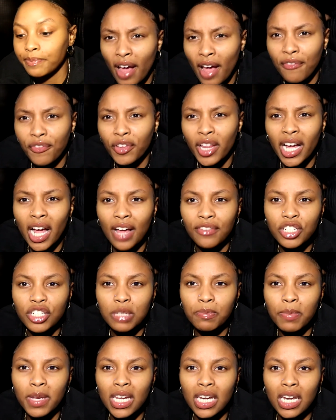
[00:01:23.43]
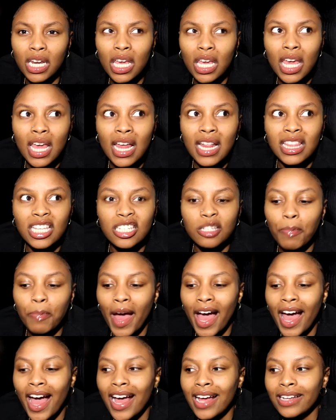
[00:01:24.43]
I feel like I've just been, this
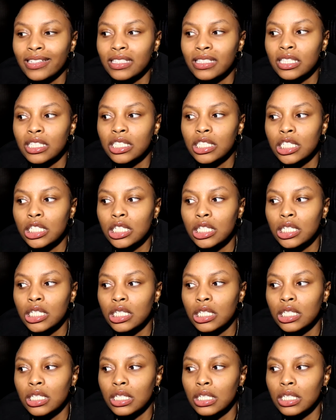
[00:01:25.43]
past...